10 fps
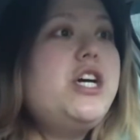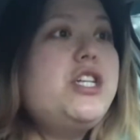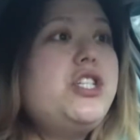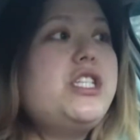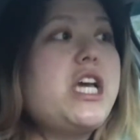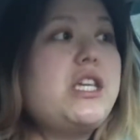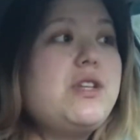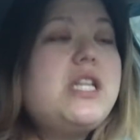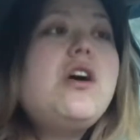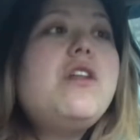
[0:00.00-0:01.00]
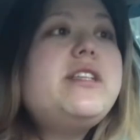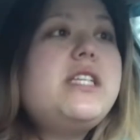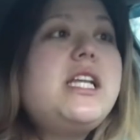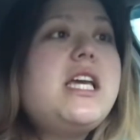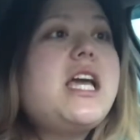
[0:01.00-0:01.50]
She's like, you need to call the
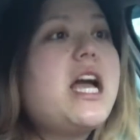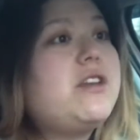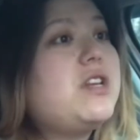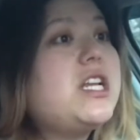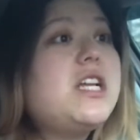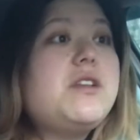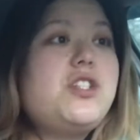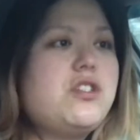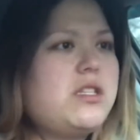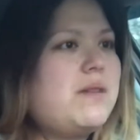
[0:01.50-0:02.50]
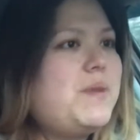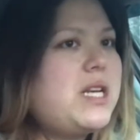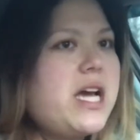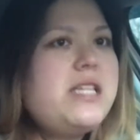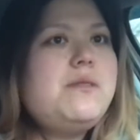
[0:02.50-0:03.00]
city, and you need to, she's like, be
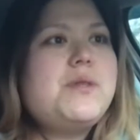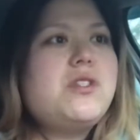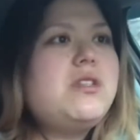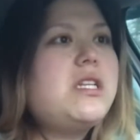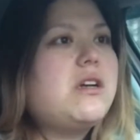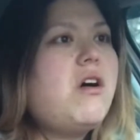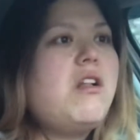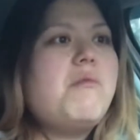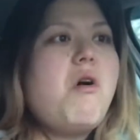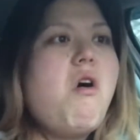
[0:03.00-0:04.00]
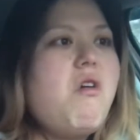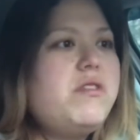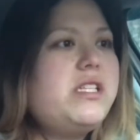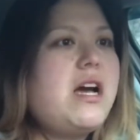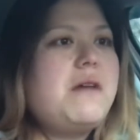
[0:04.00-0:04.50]
nice, but you need to call them all
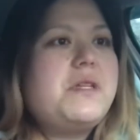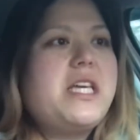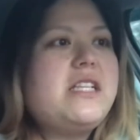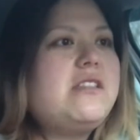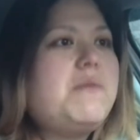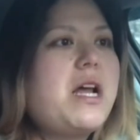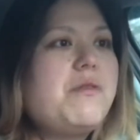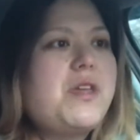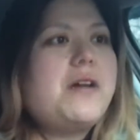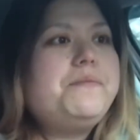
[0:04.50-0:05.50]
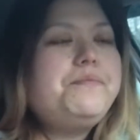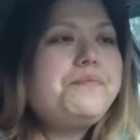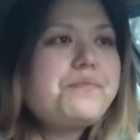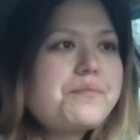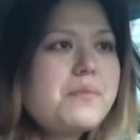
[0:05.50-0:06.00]
the time to get someone out there.
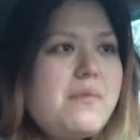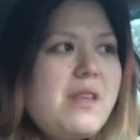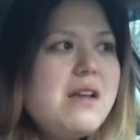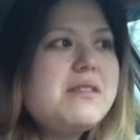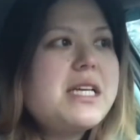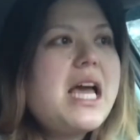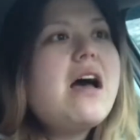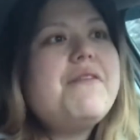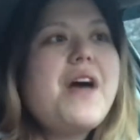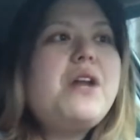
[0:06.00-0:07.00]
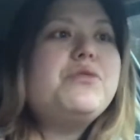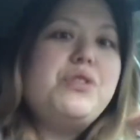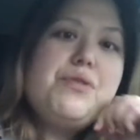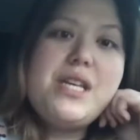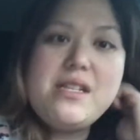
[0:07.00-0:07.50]
I was like, yeah, if I don't
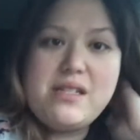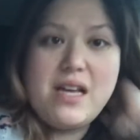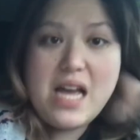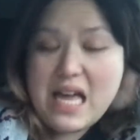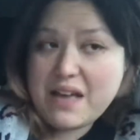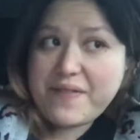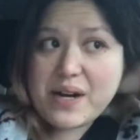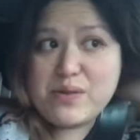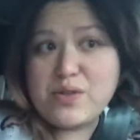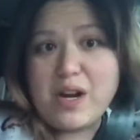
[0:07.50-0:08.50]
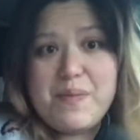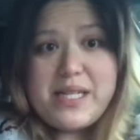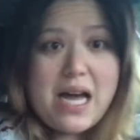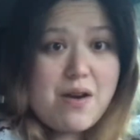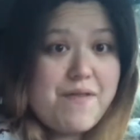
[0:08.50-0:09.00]
do this, if I don't scrape it
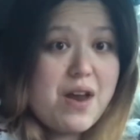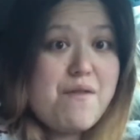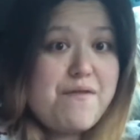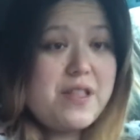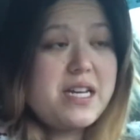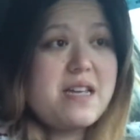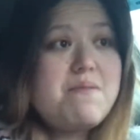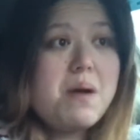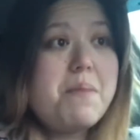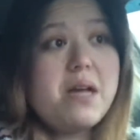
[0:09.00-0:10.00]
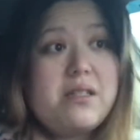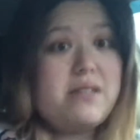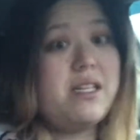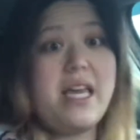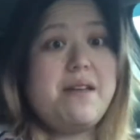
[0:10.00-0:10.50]
down, if I don't fill it in, my mail
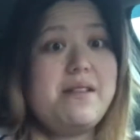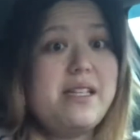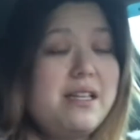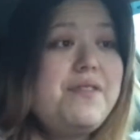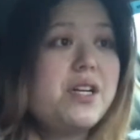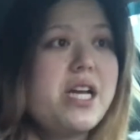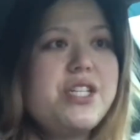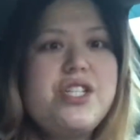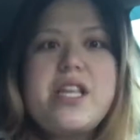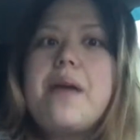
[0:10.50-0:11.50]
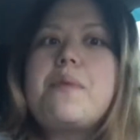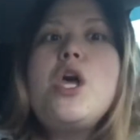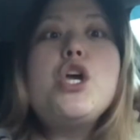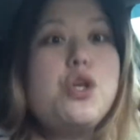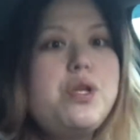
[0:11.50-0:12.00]
doesn't get delivered. And she's like,
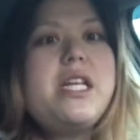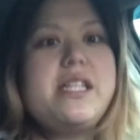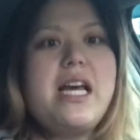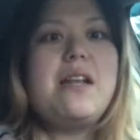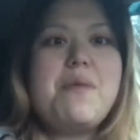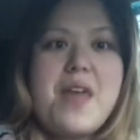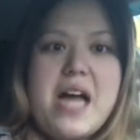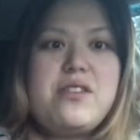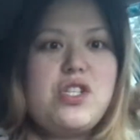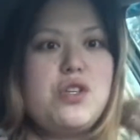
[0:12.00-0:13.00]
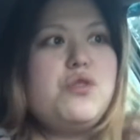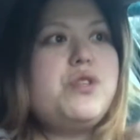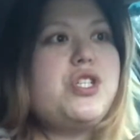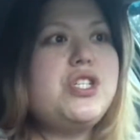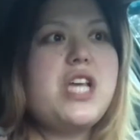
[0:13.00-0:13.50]
you need to tell him that too.
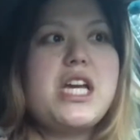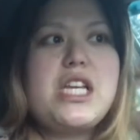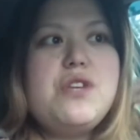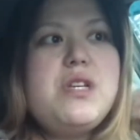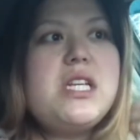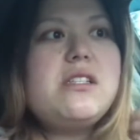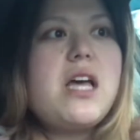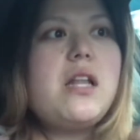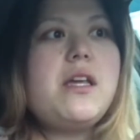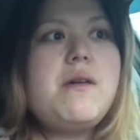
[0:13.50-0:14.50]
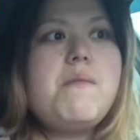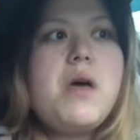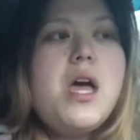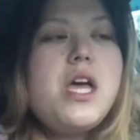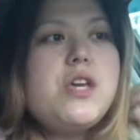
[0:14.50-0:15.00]
And she's like, and you need to tell him,
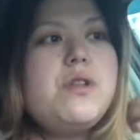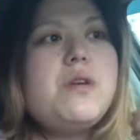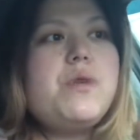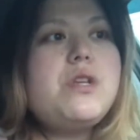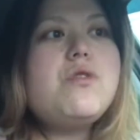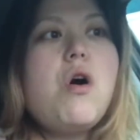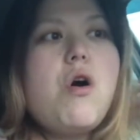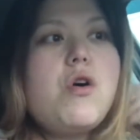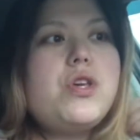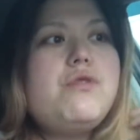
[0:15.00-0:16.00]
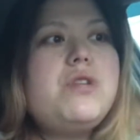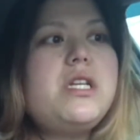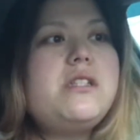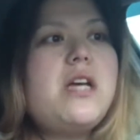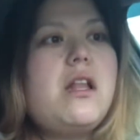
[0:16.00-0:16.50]
when you call, you
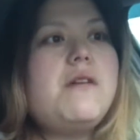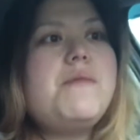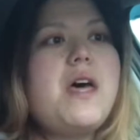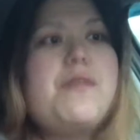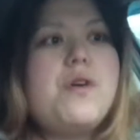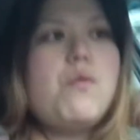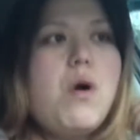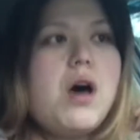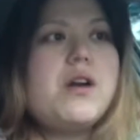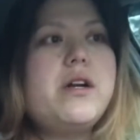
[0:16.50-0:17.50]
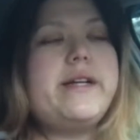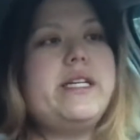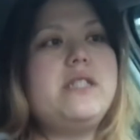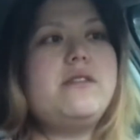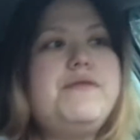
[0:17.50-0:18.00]
need to tell him that the water
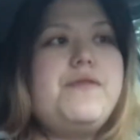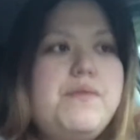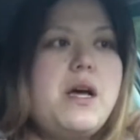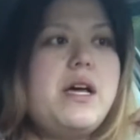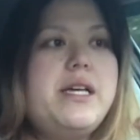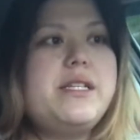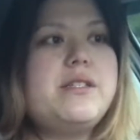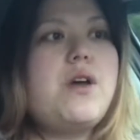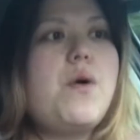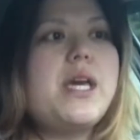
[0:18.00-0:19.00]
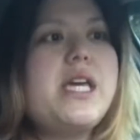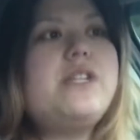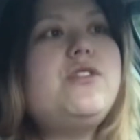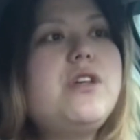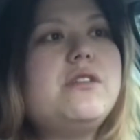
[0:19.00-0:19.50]
is
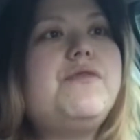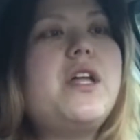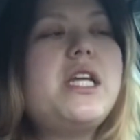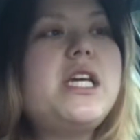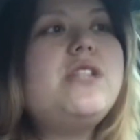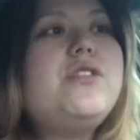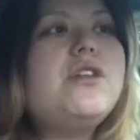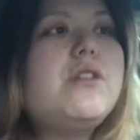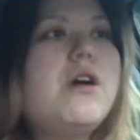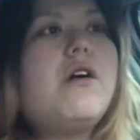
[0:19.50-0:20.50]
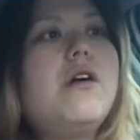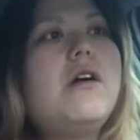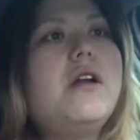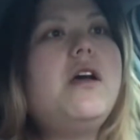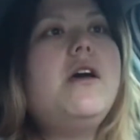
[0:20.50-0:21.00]
flooding into your
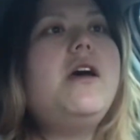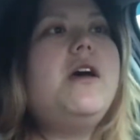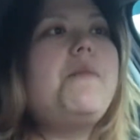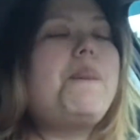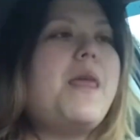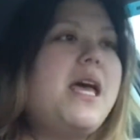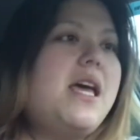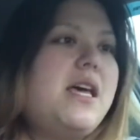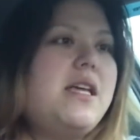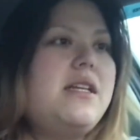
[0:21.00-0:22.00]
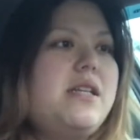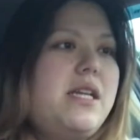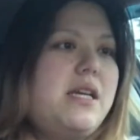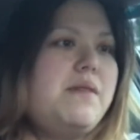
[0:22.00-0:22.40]
yard, and